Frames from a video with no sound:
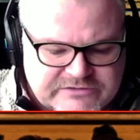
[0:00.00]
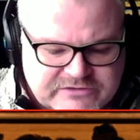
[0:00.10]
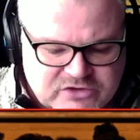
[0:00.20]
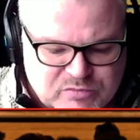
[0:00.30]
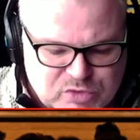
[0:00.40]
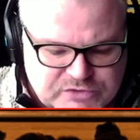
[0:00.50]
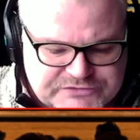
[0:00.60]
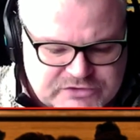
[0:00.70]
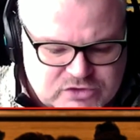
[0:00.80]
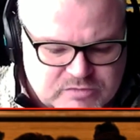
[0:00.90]
it's got the
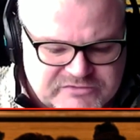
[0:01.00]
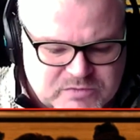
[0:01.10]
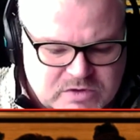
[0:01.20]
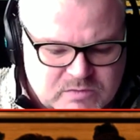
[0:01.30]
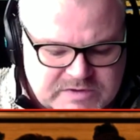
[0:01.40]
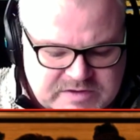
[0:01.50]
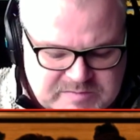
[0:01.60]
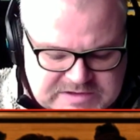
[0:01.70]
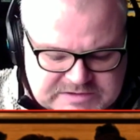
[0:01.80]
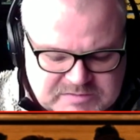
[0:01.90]
motorhomes one where they
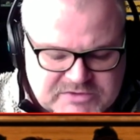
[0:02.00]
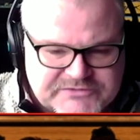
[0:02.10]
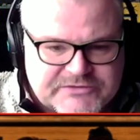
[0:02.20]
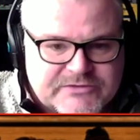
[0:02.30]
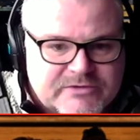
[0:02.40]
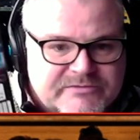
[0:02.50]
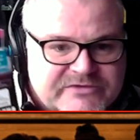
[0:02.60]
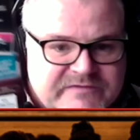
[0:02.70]
build the motorhomes.